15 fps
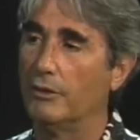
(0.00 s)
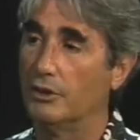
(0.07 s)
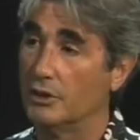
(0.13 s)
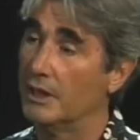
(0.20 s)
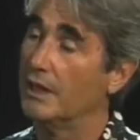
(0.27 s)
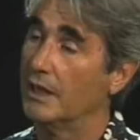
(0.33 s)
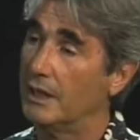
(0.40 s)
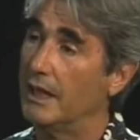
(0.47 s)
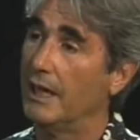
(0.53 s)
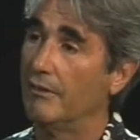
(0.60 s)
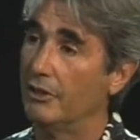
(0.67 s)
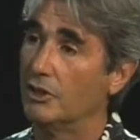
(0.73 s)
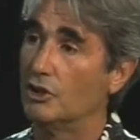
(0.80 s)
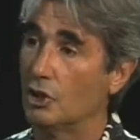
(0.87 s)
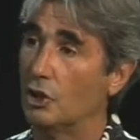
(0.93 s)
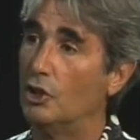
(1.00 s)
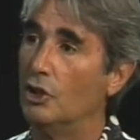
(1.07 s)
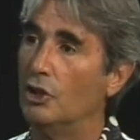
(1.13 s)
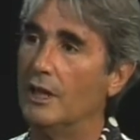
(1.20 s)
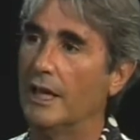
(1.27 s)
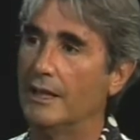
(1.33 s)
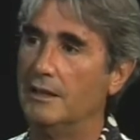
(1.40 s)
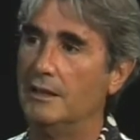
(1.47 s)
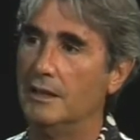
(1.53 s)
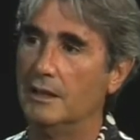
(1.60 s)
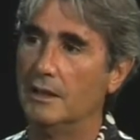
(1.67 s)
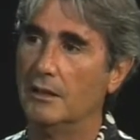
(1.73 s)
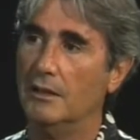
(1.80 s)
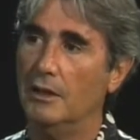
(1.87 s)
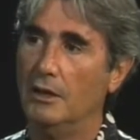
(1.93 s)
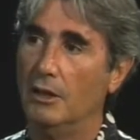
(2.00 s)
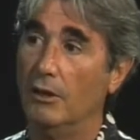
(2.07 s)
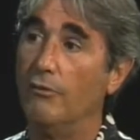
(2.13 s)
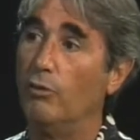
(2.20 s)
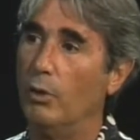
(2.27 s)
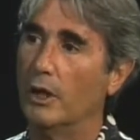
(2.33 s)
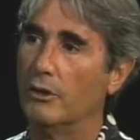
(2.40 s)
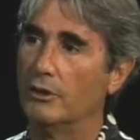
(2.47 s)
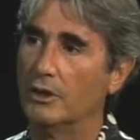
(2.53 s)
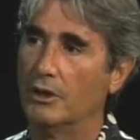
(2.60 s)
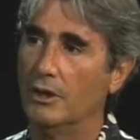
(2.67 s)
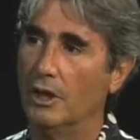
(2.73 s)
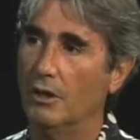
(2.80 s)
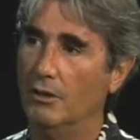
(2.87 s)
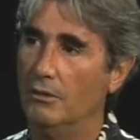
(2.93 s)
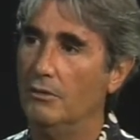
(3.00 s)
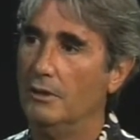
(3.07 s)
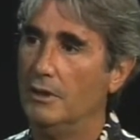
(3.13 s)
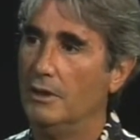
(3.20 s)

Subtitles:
is that it gave us a good idea of where to go.